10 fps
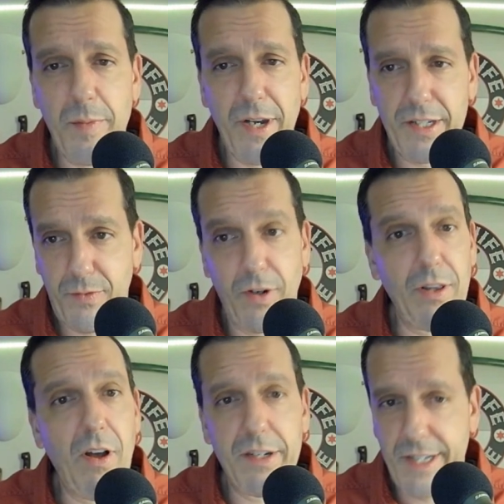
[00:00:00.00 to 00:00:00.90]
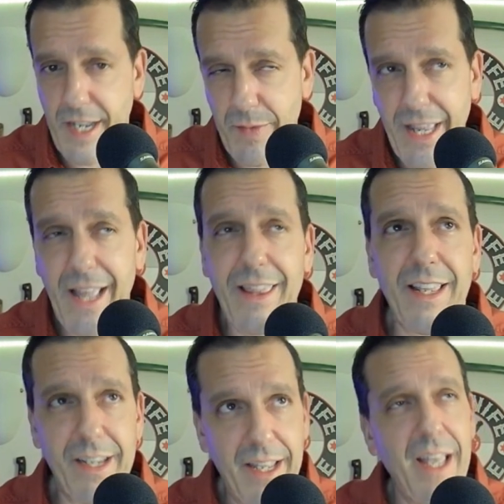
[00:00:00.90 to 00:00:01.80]
bucks for a long time, and that
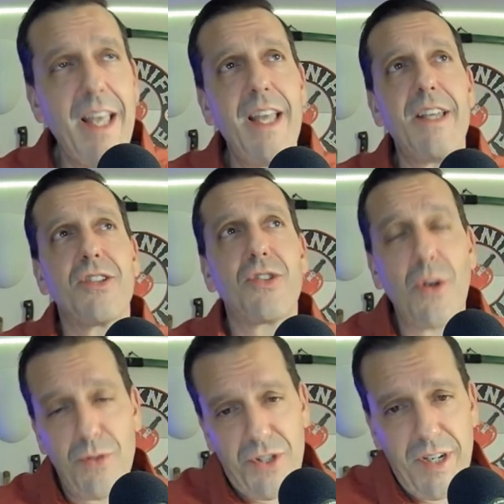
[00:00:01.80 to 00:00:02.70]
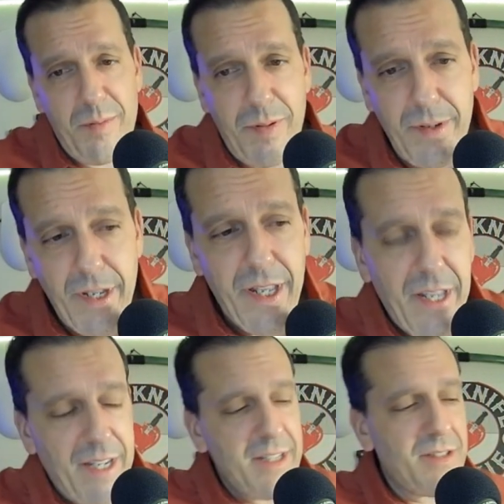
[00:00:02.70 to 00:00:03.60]
thing is so cheap.
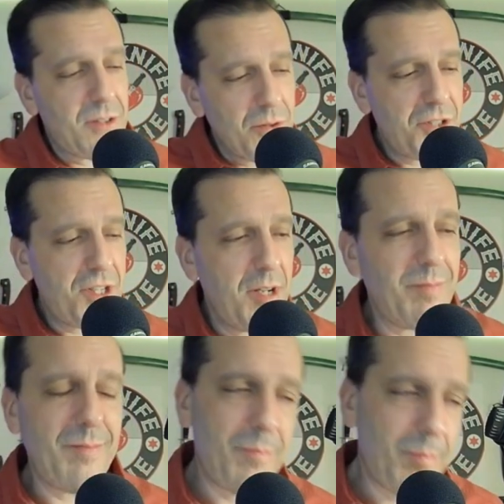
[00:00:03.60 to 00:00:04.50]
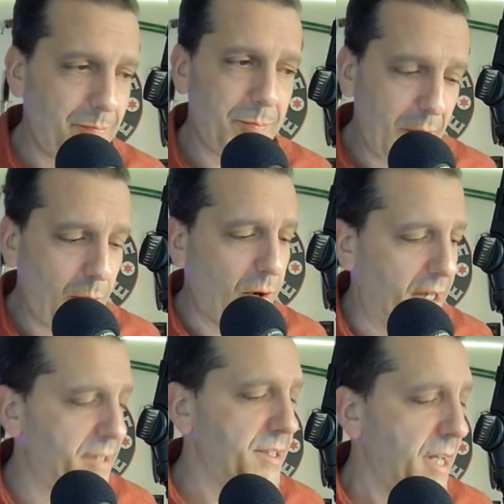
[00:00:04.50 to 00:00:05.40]
It is so cheap, but it
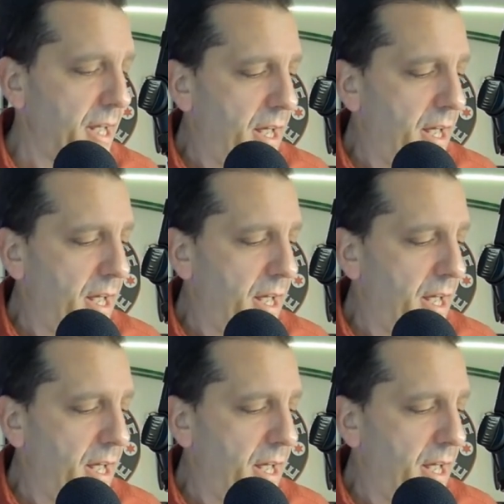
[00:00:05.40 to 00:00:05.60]
works.